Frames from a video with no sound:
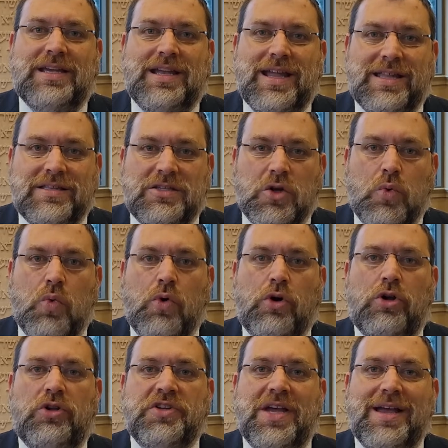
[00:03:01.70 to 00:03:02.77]
against a
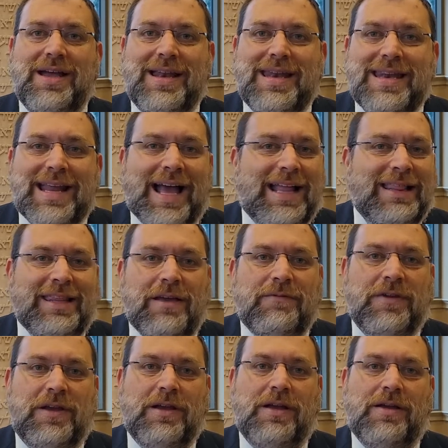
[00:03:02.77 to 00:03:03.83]
world not
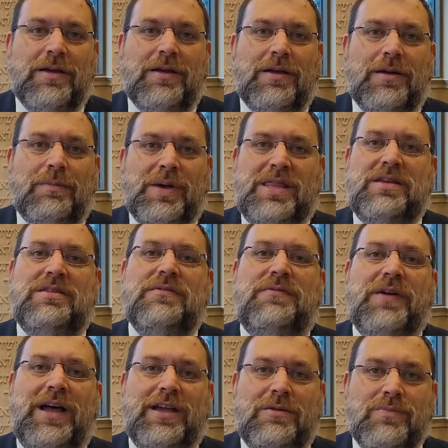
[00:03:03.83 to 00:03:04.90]
living by the
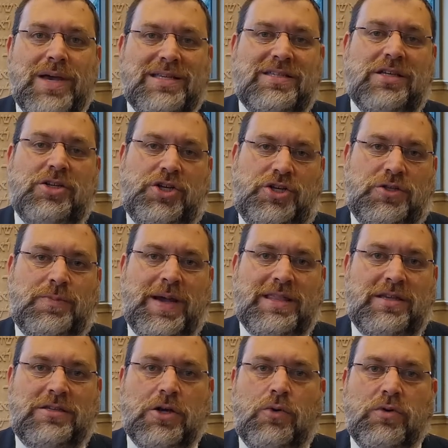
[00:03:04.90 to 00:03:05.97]
divine messages, by
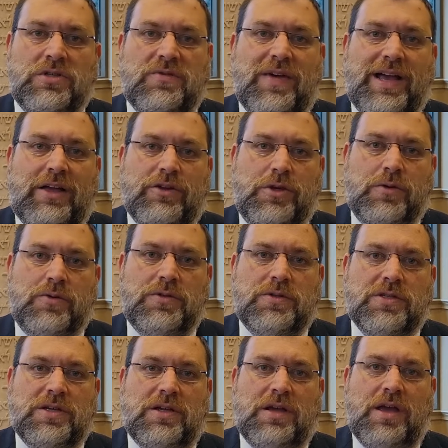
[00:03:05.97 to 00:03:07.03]
the Torah's
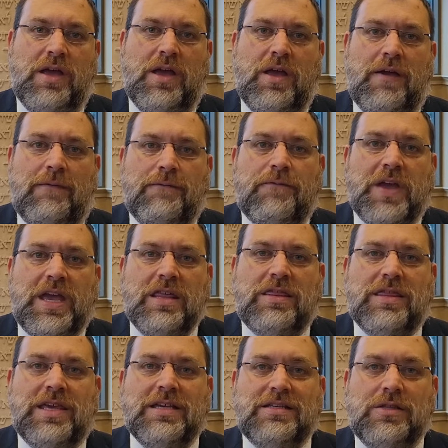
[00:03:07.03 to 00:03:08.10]
values.
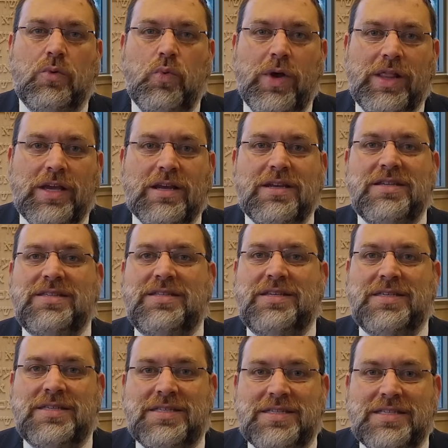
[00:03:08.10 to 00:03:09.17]
Faith is the willingness
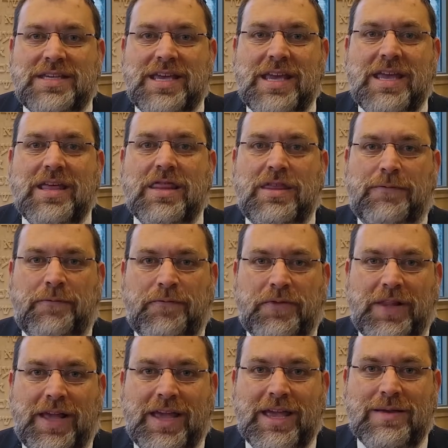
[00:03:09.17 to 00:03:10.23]
to see the
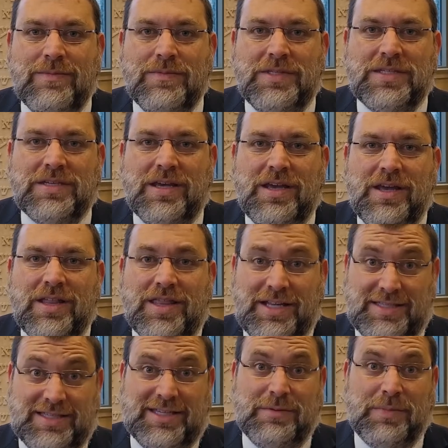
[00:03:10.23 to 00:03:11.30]
flames
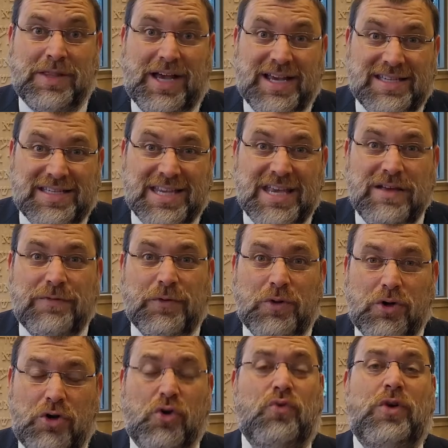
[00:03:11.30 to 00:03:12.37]
that symbolize
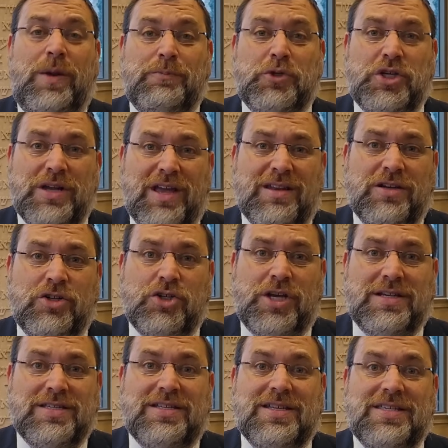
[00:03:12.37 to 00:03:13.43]
evil, corruption, and
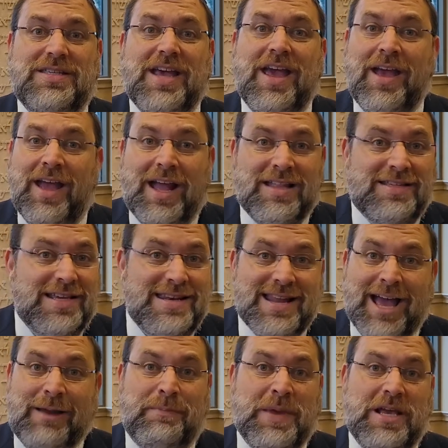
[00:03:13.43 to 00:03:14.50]
injustice, and to
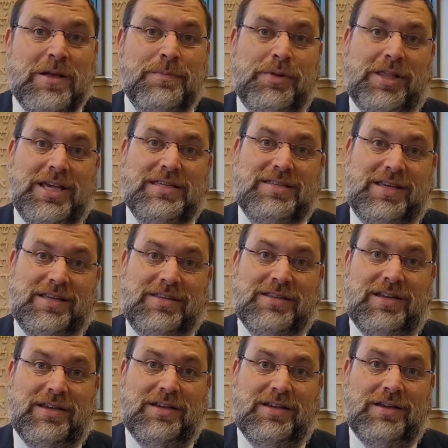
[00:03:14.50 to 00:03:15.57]
not be complacent,
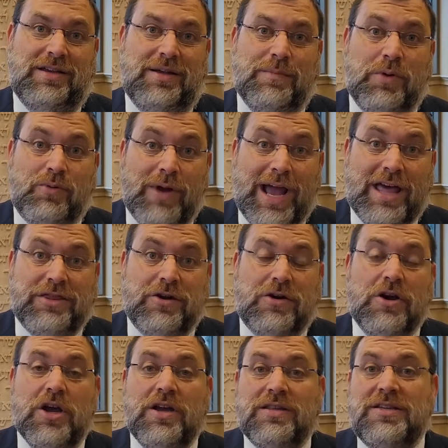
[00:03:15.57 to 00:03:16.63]
but
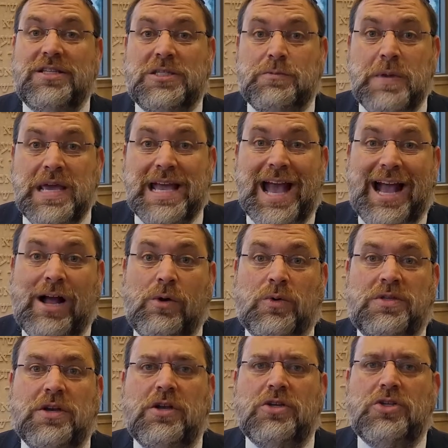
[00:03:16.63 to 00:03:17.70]
rather to speak
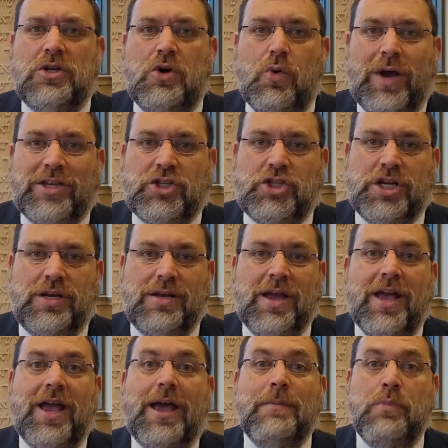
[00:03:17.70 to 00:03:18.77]
out, to
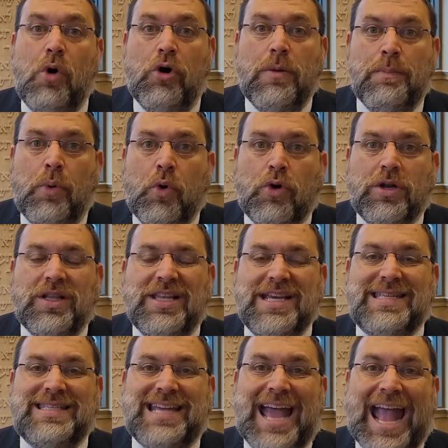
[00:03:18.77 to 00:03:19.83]
question, and more
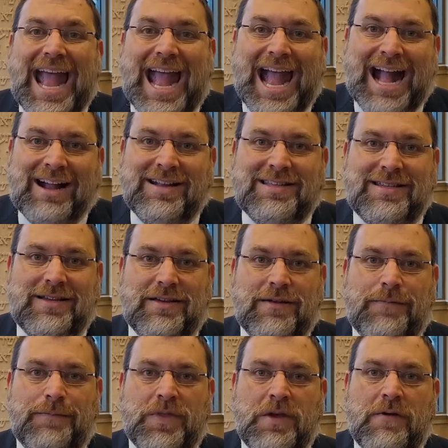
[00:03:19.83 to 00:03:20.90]
importantly, to act.
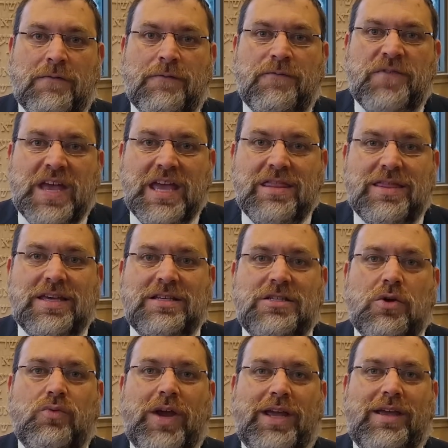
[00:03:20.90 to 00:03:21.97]
Faith is
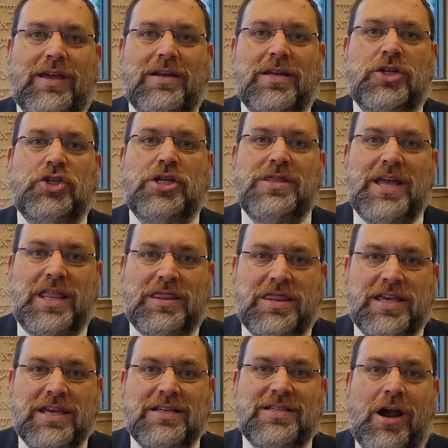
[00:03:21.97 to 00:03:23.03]
the recognition that
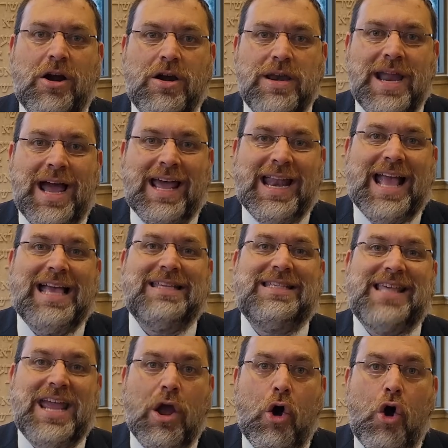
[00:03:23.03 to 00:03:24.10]
things are not
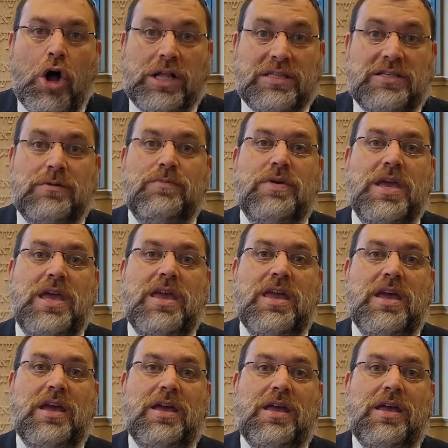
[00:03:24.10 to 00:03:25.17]
as they ought to
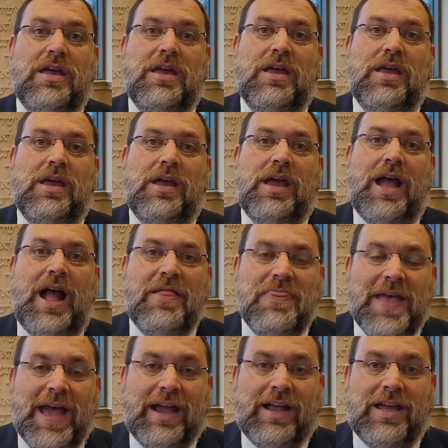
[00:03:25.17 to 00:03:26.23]
be,
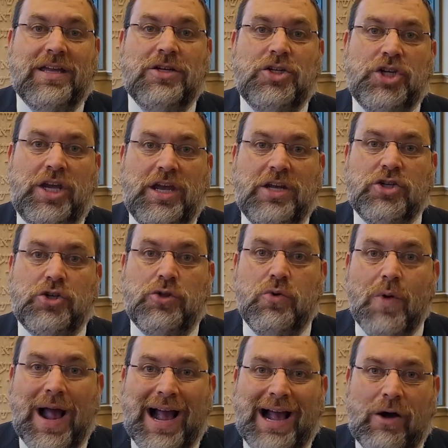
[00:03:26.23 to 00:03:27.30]
and that can change
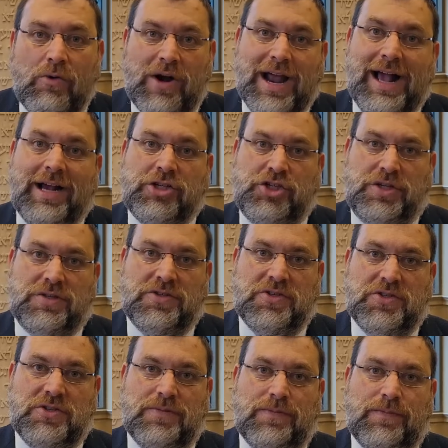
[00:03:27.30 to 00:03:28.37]
through our
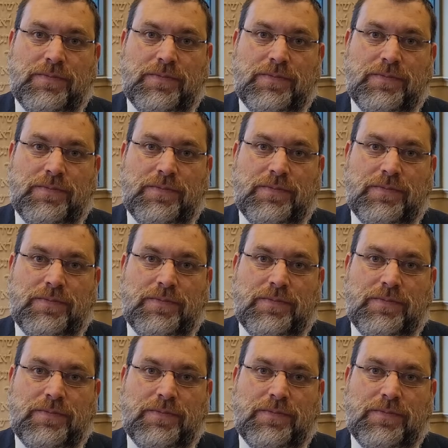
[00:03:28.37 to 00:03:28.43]
actions.